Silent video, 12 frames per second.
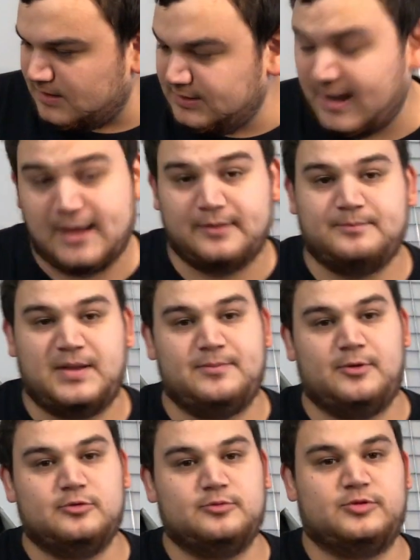yeah,
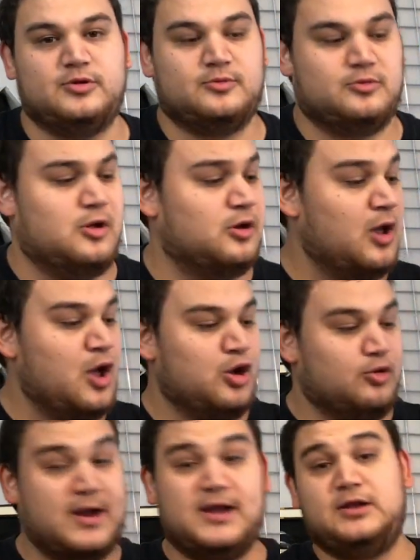paintball rooms coming along.
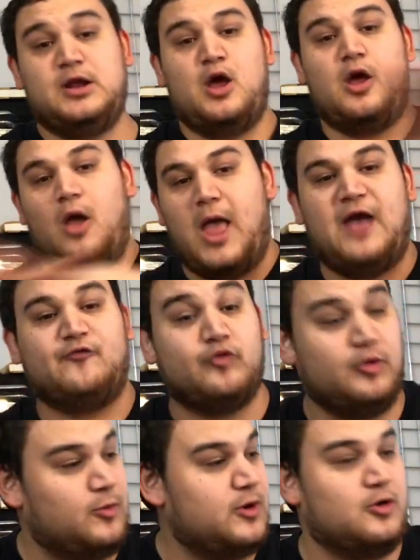Granted,
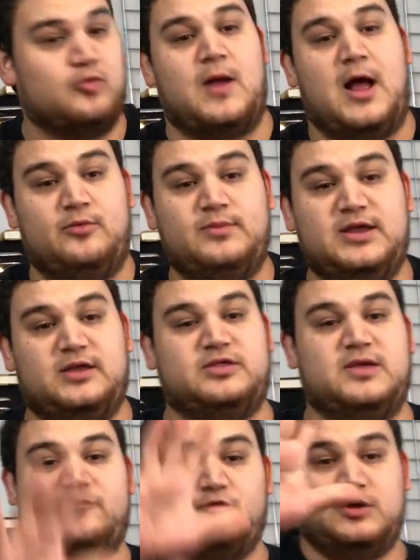everywhere around me
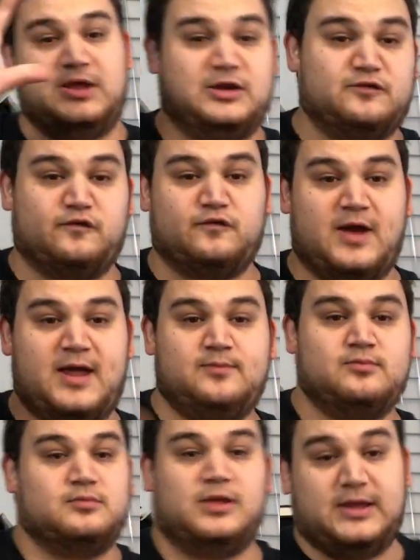except for in
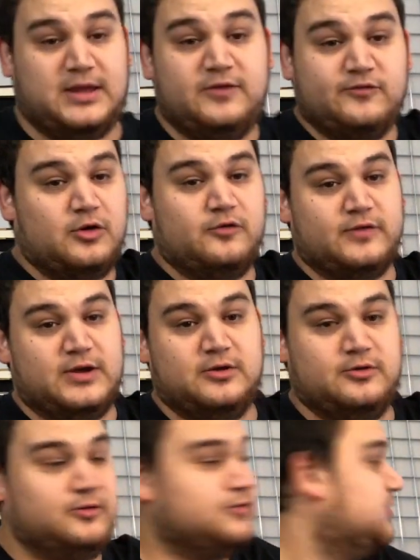frame, like even over
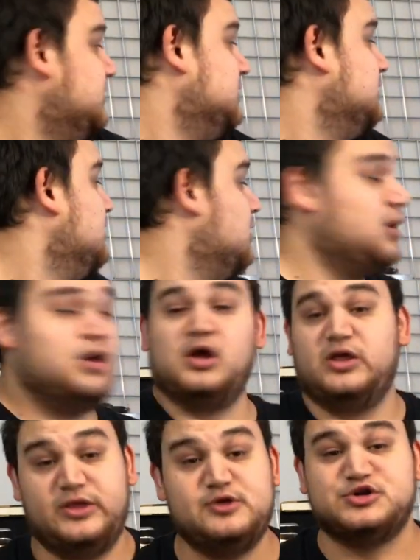here you can see it,
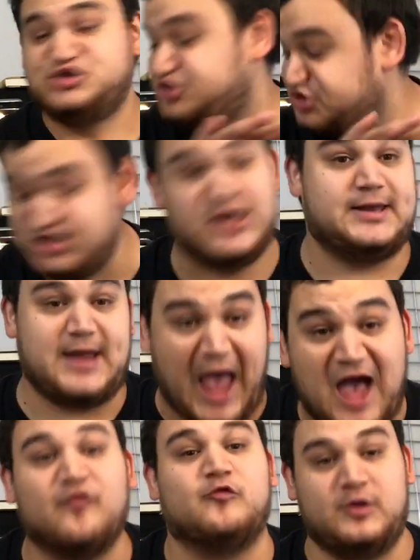there is shit
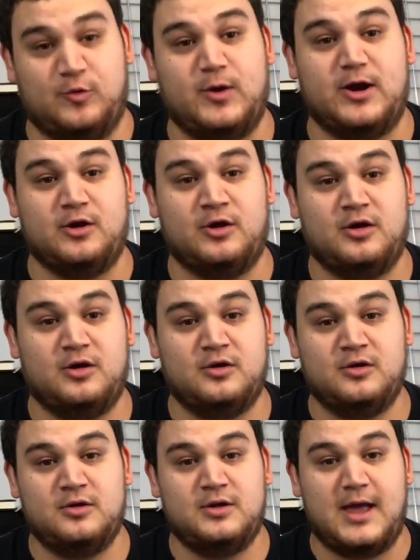everywhere.
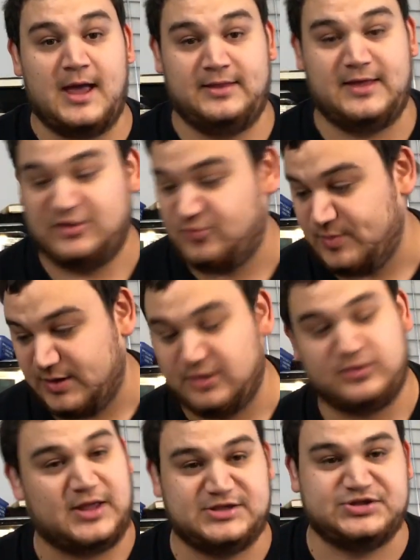And that's
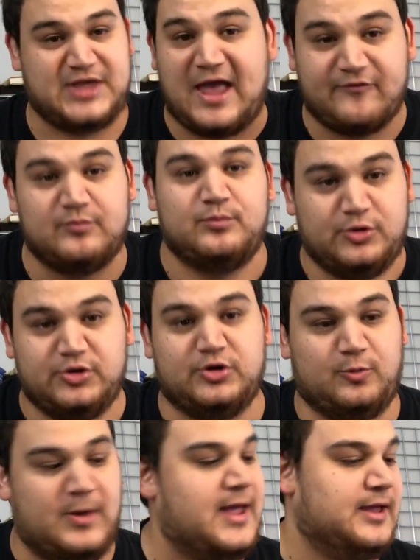because I just haven't put it
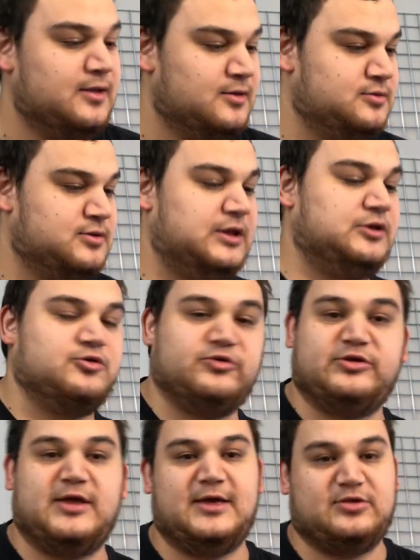away. And
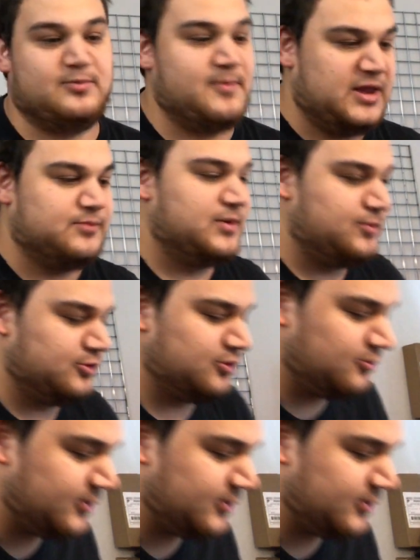Krista hasn't made me put it